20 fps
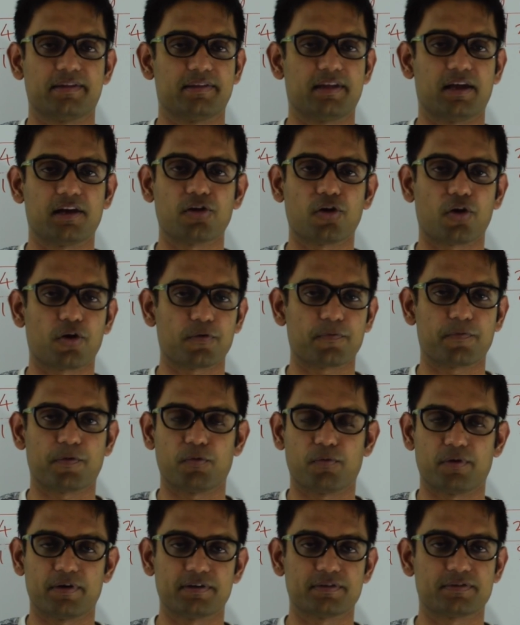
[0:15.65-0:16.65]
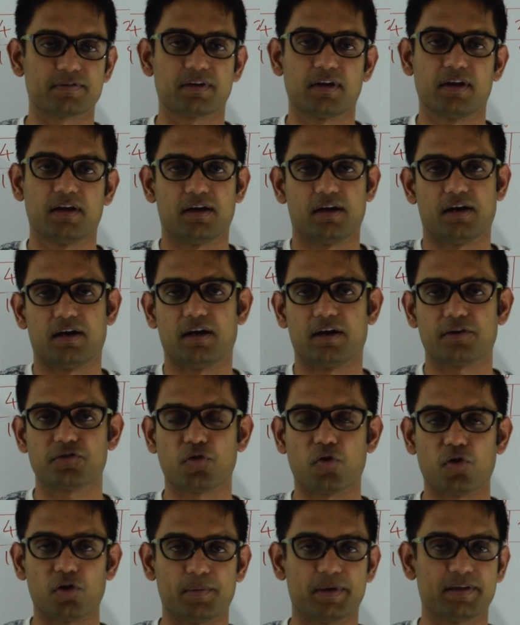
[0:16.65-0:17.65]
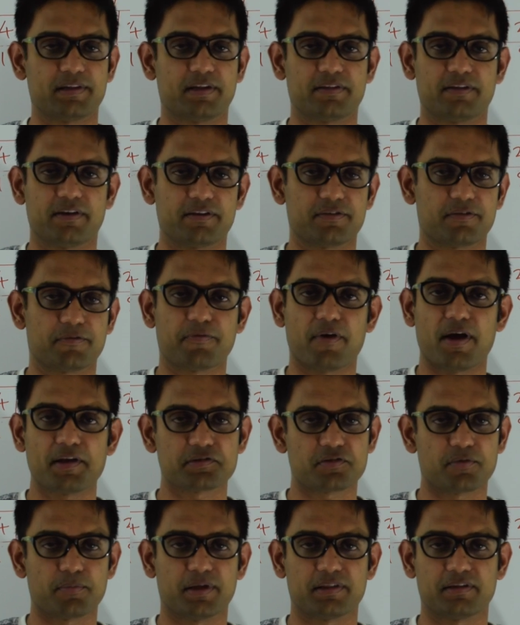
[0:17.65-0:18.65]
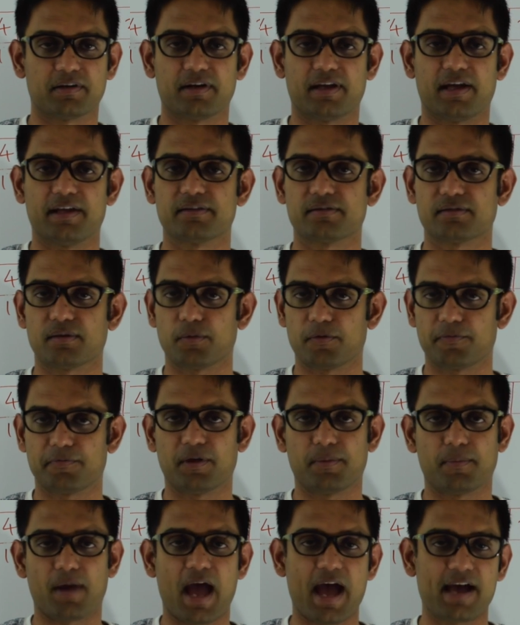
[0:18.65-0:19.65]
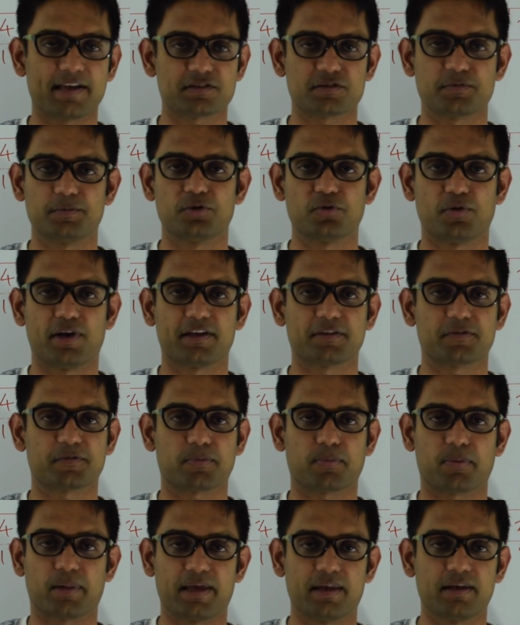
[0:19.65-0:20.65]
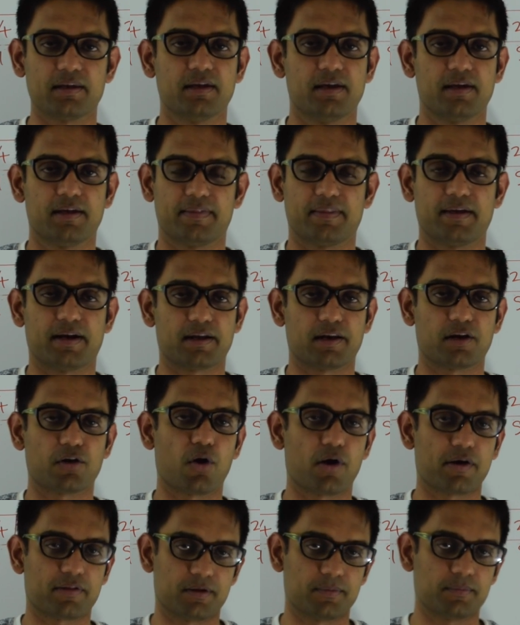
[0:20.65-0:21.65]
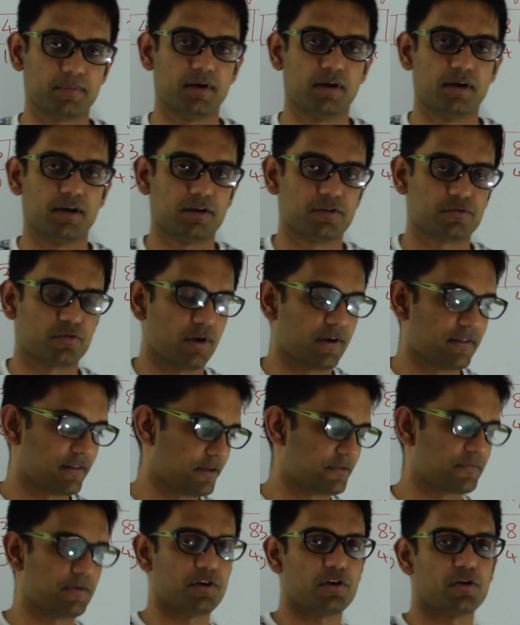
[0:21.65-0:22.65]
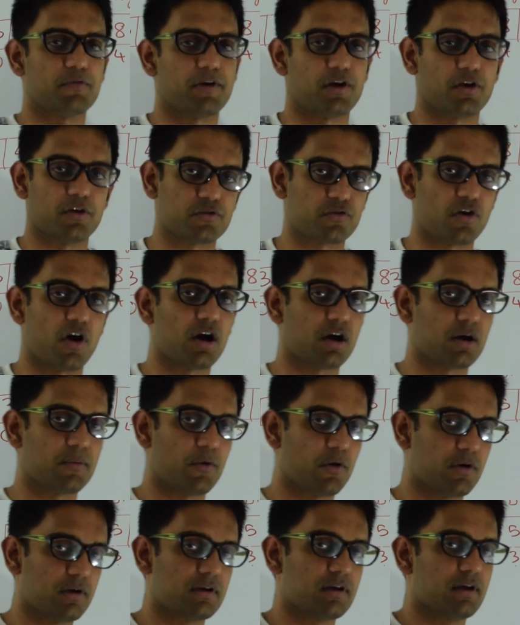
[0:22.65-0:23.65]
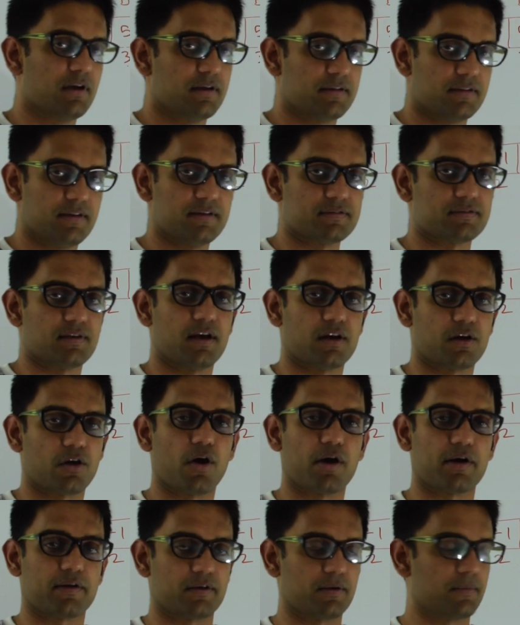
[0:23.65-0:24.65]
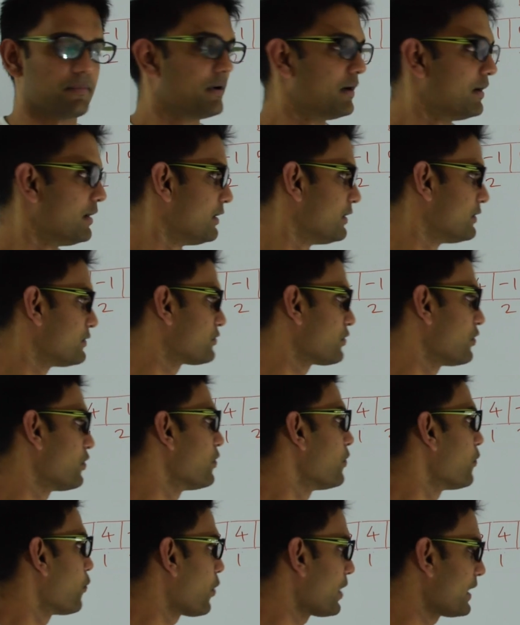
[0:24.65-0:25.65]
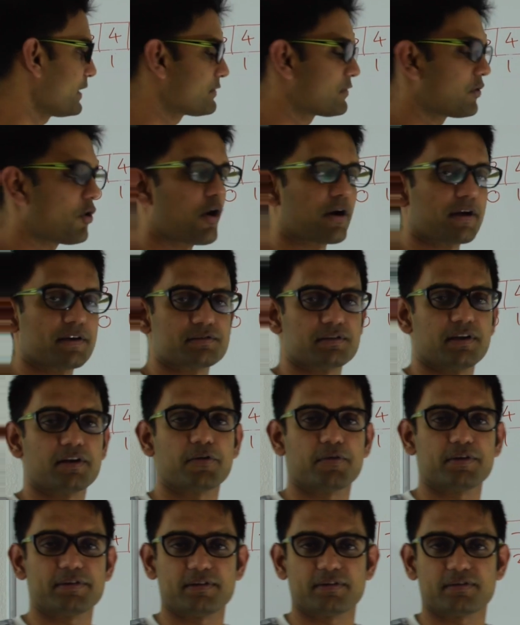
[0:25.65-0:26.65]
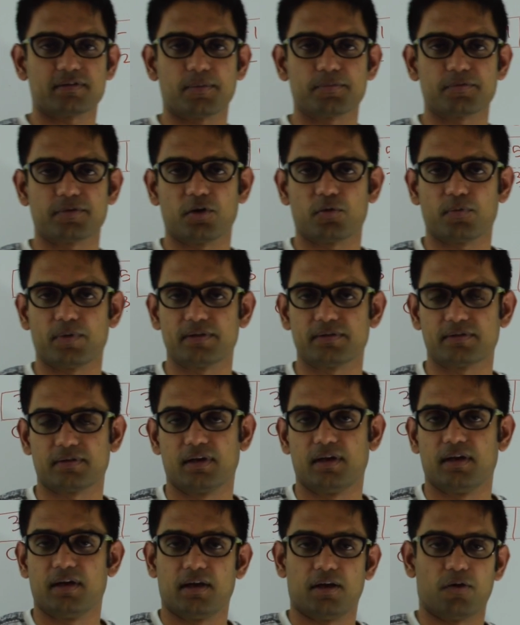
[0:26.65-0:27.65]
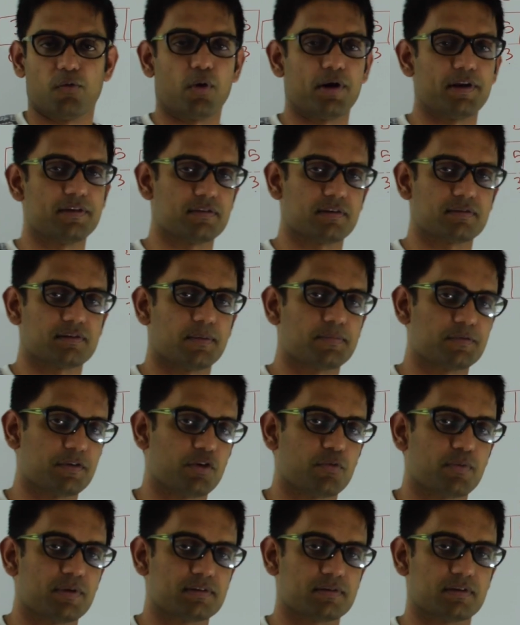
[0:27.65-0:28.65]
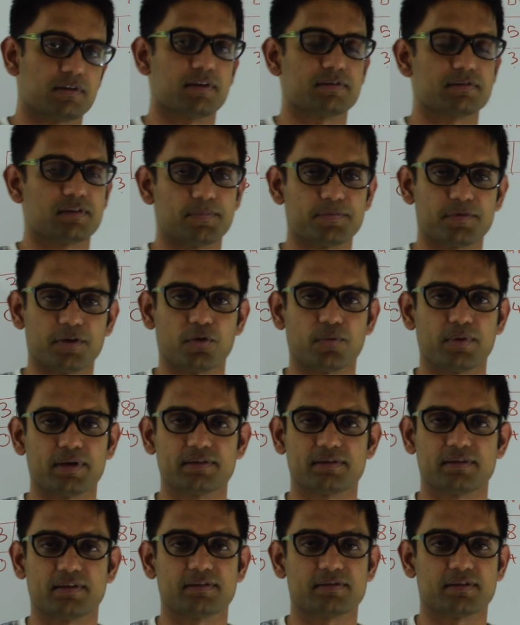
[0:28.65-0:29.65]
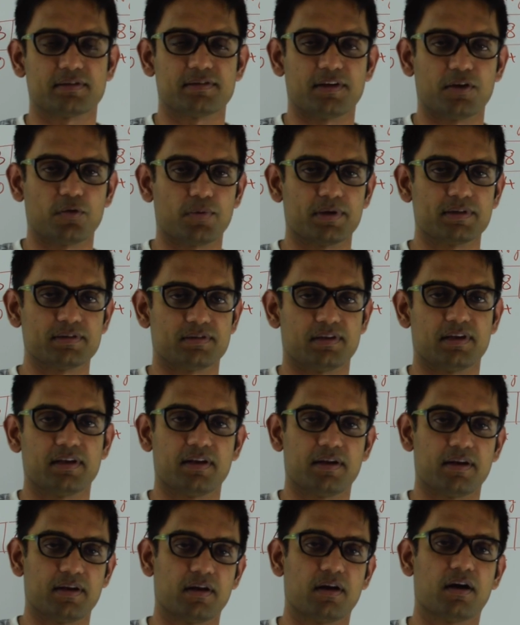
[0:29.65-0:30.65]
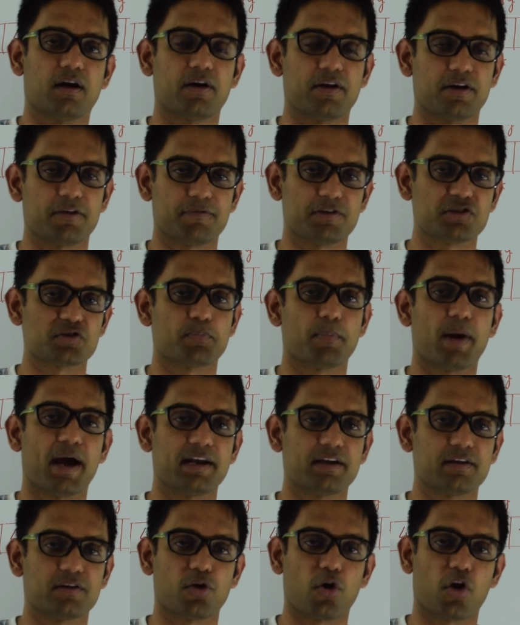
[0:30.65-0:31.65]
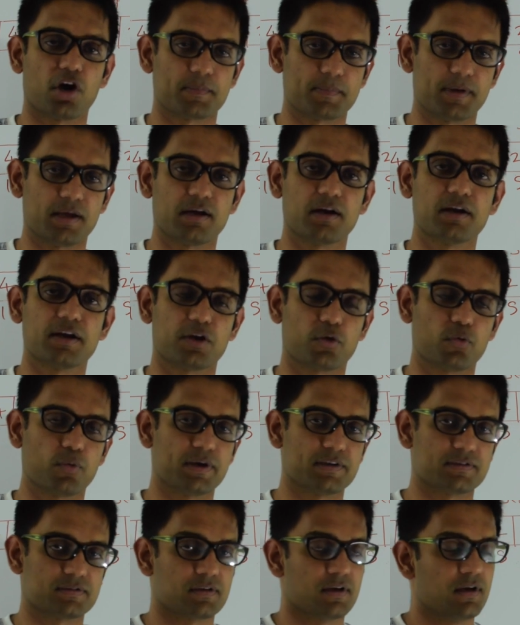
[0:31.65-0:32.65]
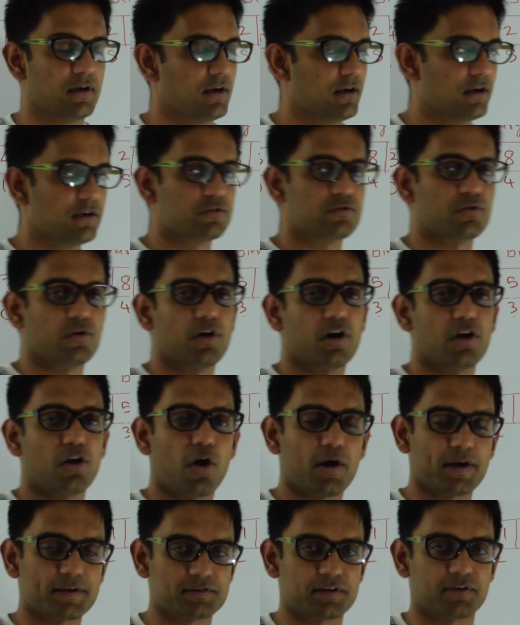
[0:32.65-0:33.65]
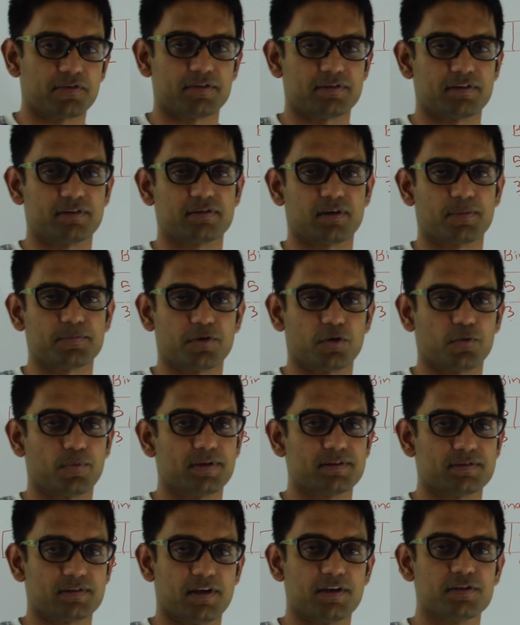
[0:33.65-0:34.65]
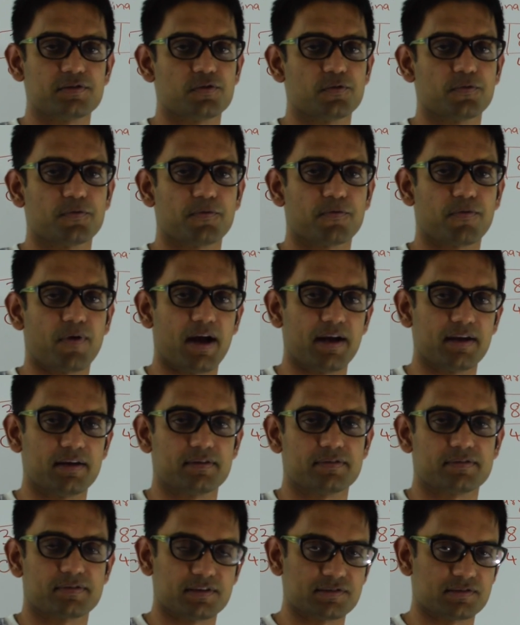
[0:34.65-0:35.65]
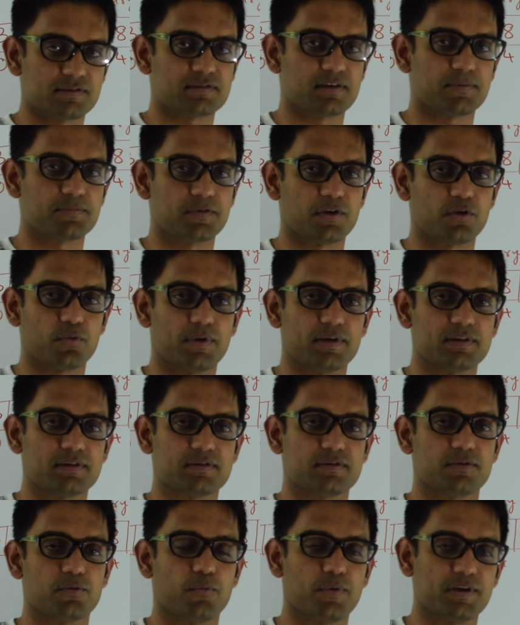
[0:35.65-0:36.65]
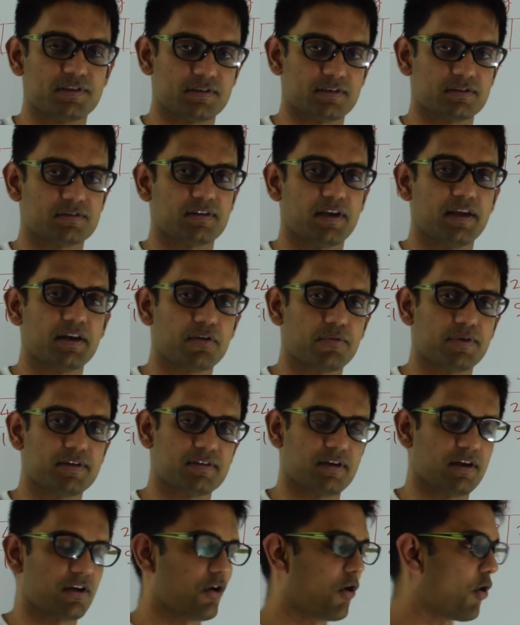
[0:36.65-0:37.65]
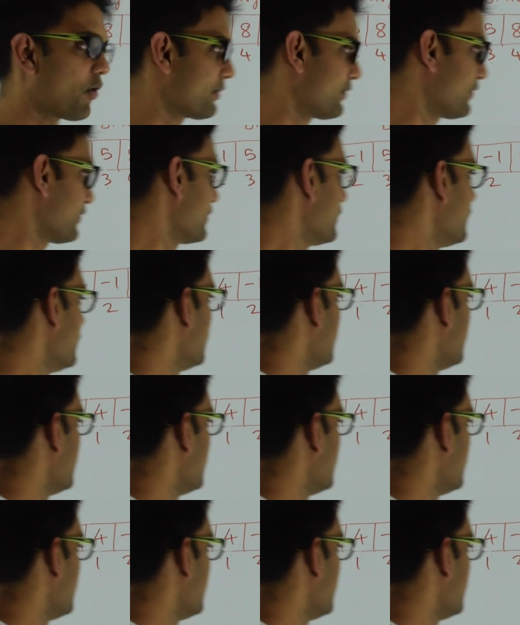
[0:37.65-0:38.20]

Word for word: Then a lot of viewers uh, told me that there is a faster method and some of them asked me to explain that algorithm. So in this video we're going to talk about this algorithm. So what is longest increasing subsequence? What is a subsequence? A subsequence is a sequence in an array which might not be contiguous. So a longest increasing subsequence is to find such a subsequence which is increasing in order.